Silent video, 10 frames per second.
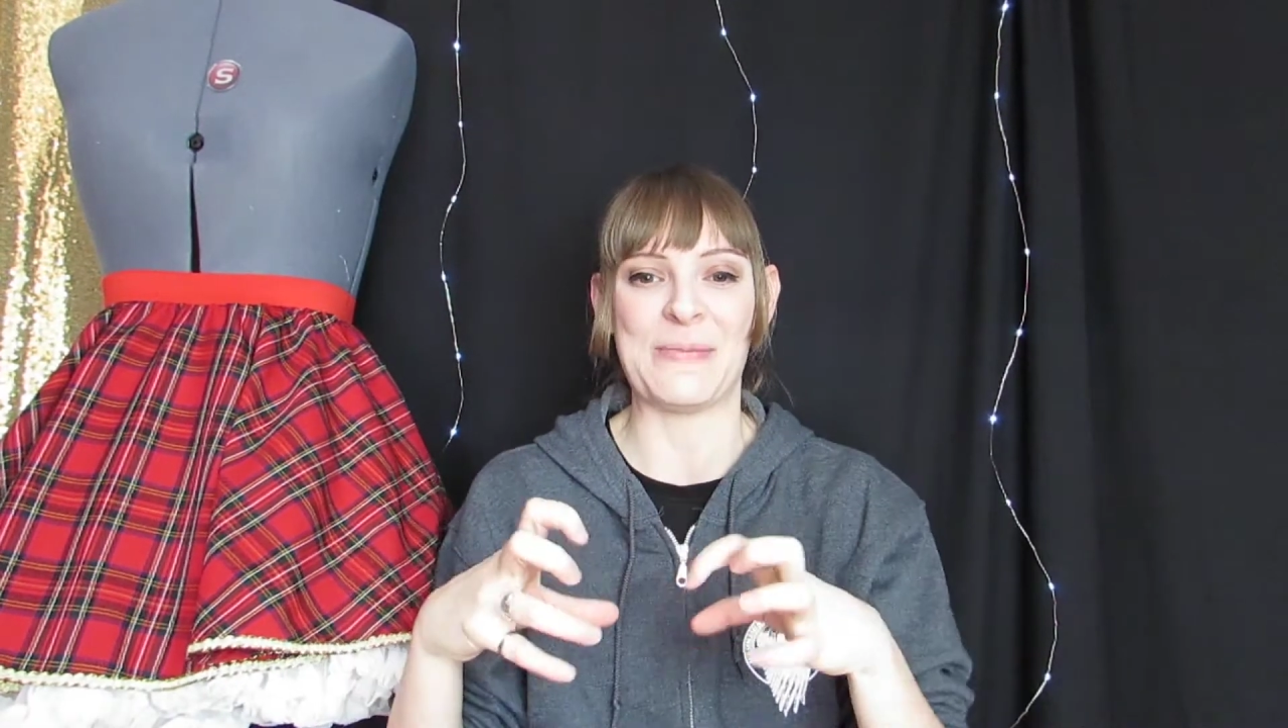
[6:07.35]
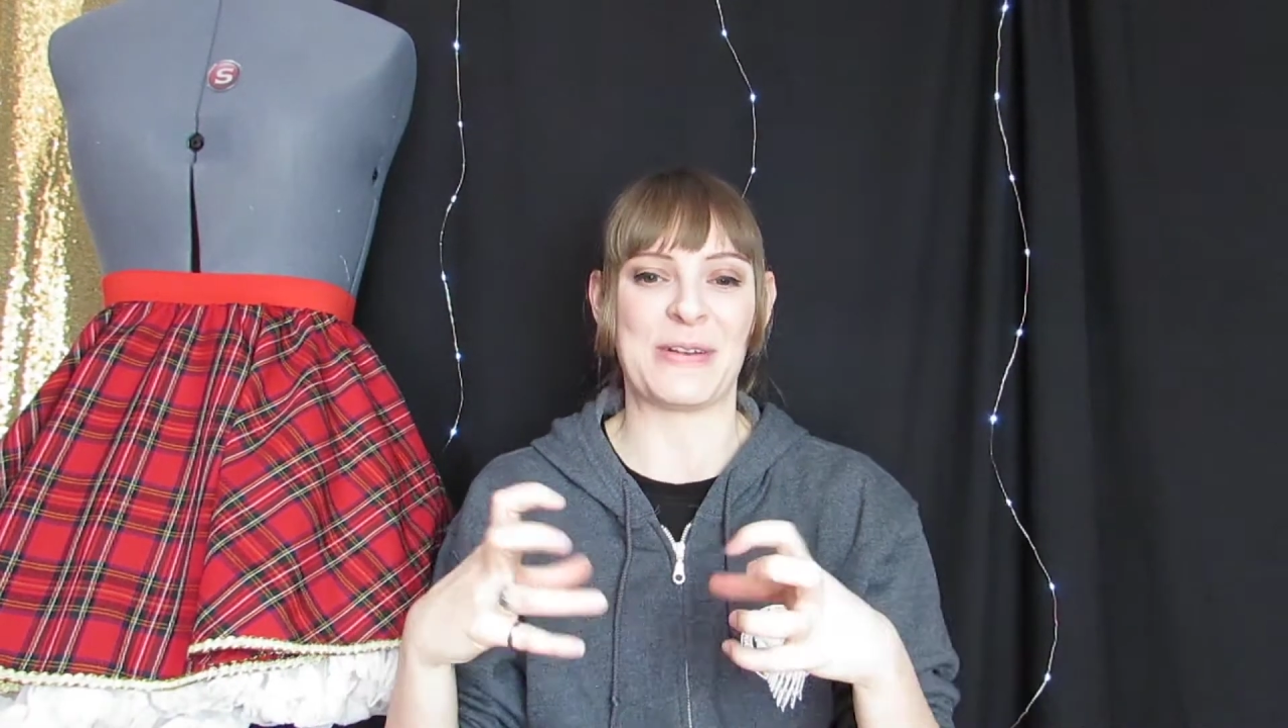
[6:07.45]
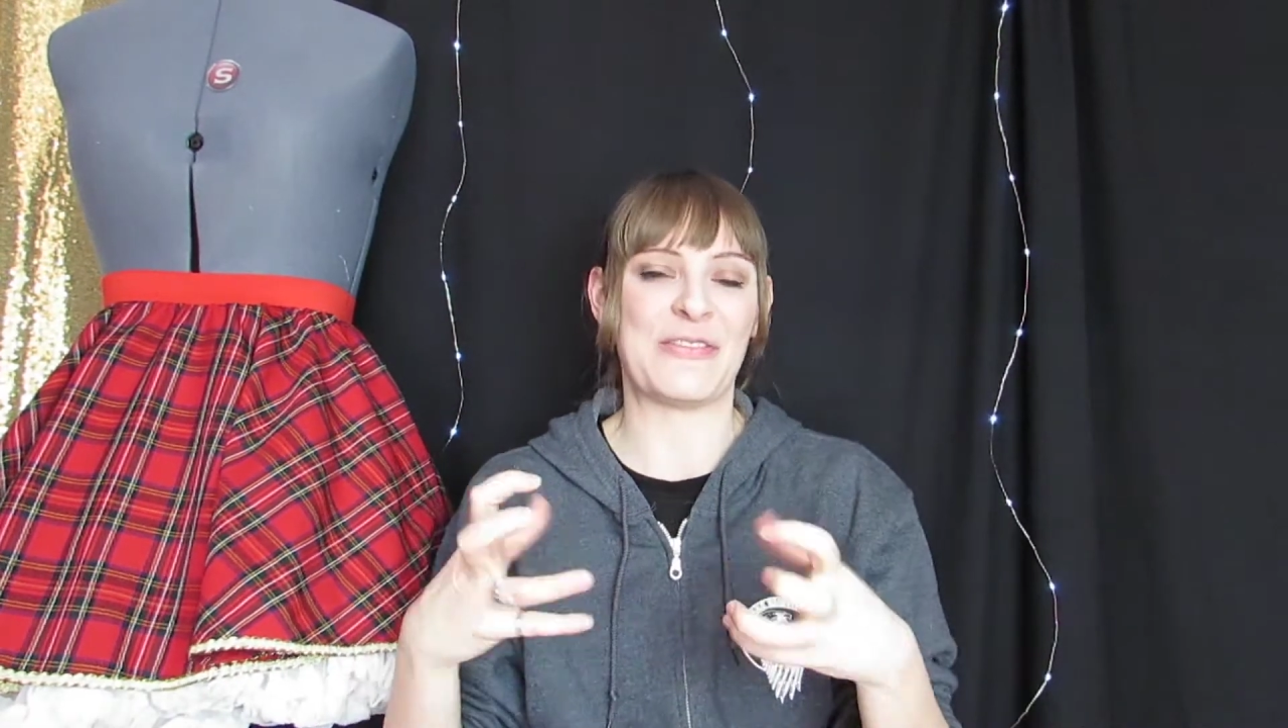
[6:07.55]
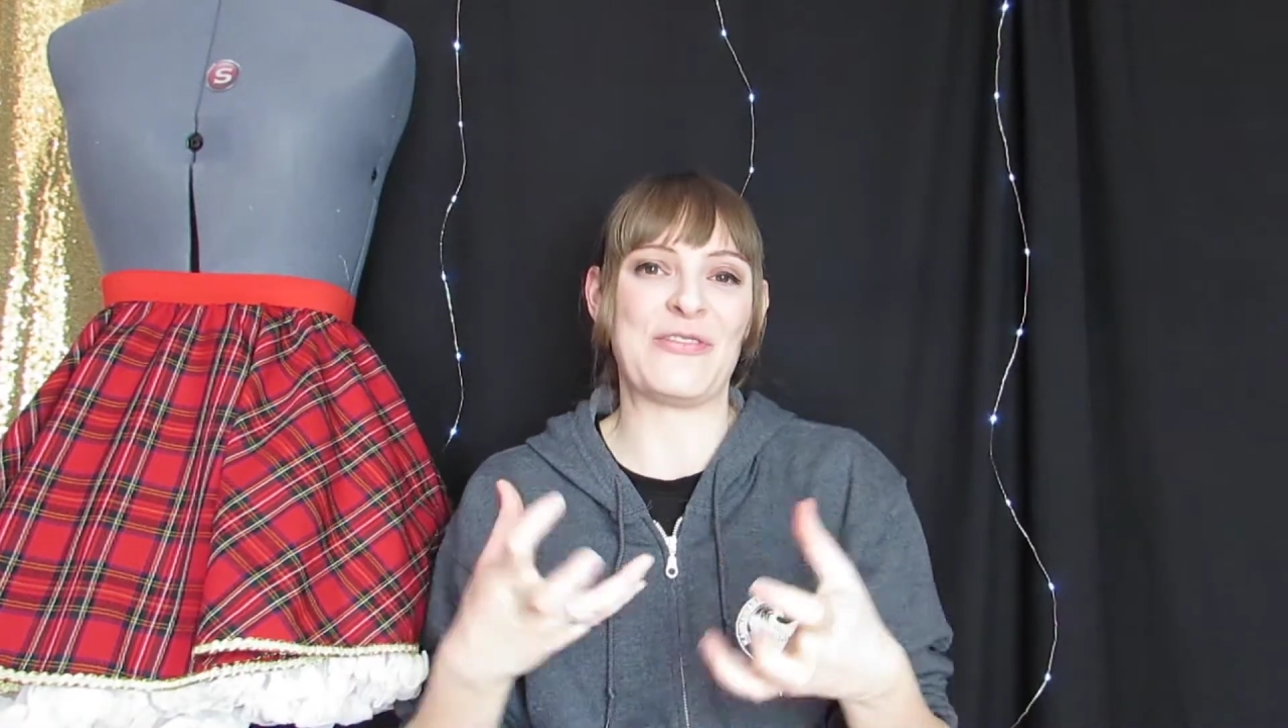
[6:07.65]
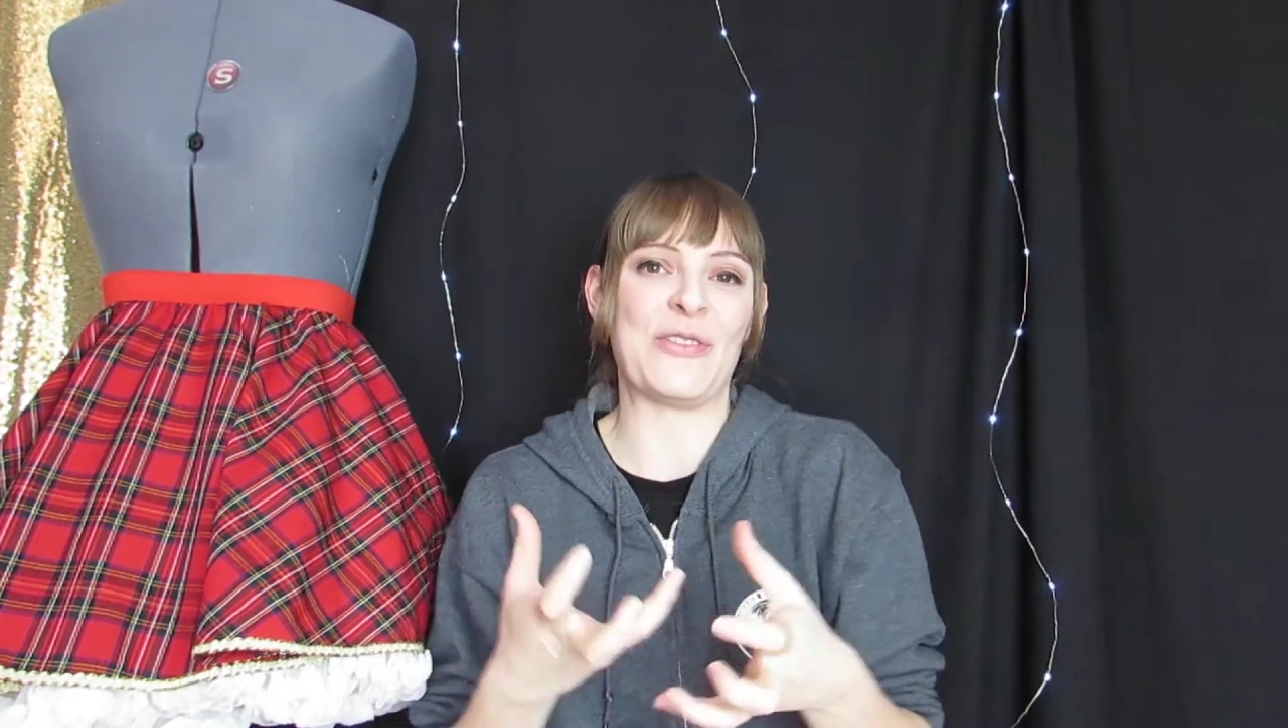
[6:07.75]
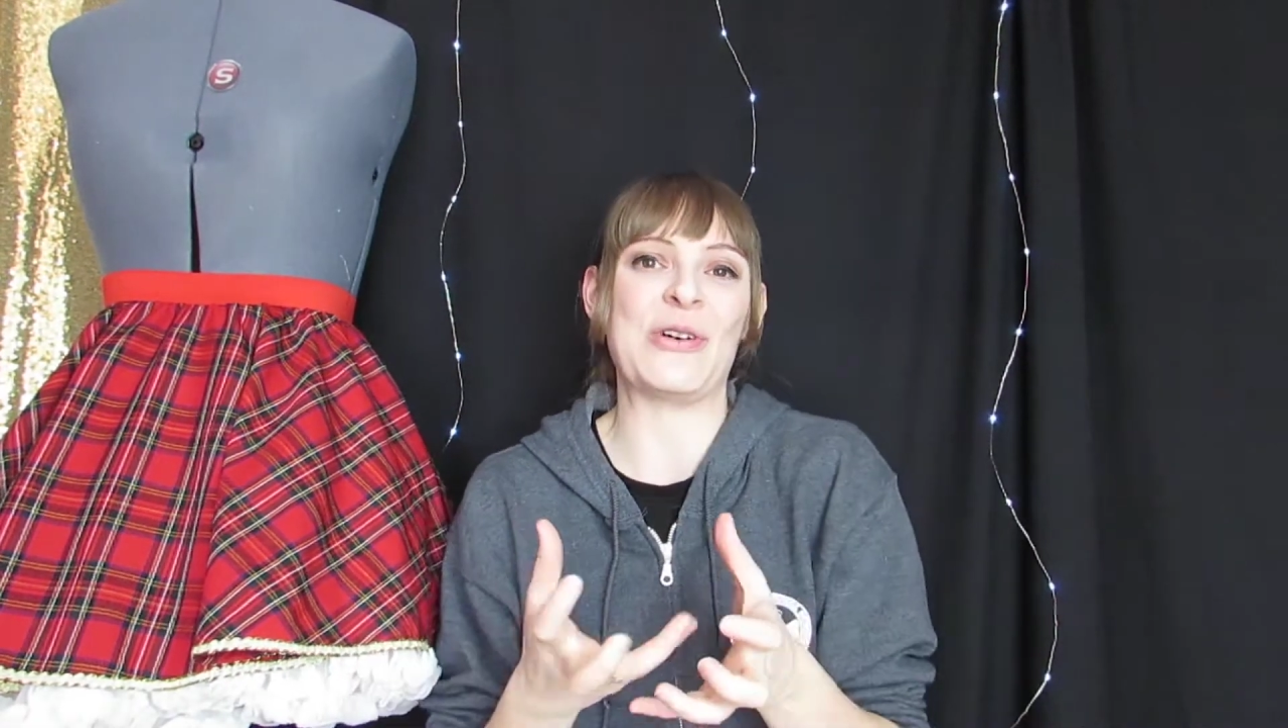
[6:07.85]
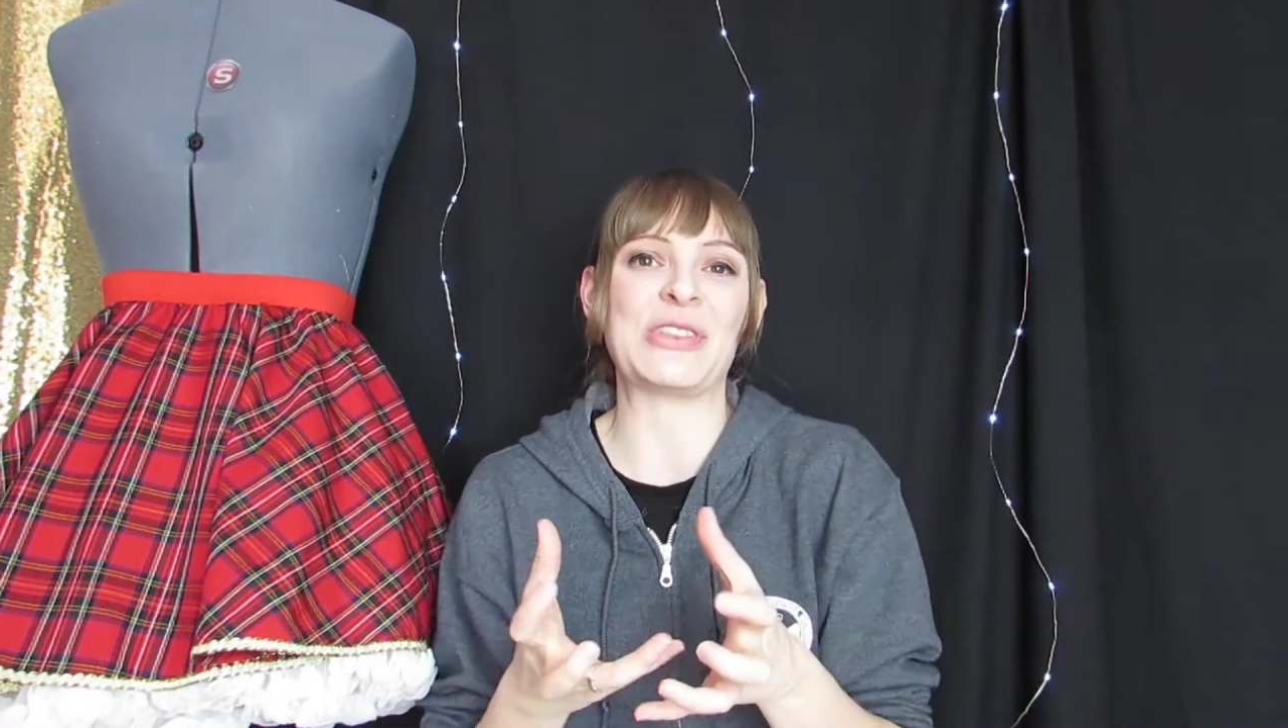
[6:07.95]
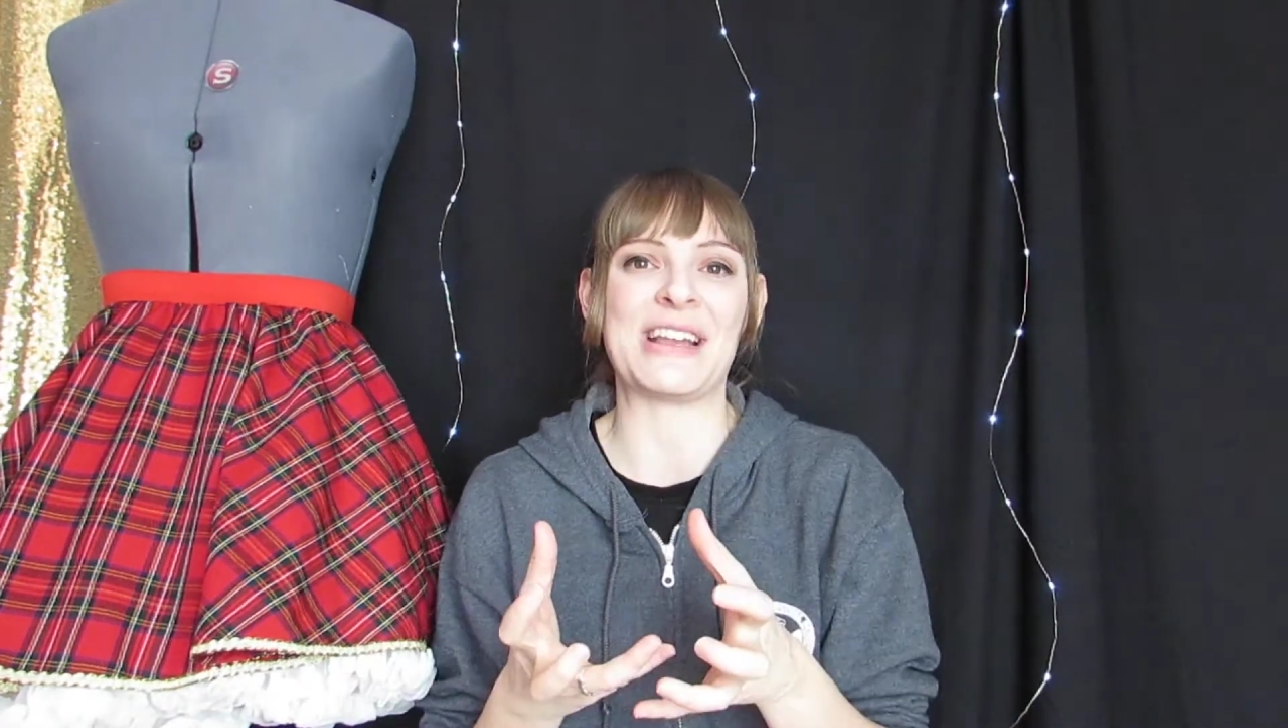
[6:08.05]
and fold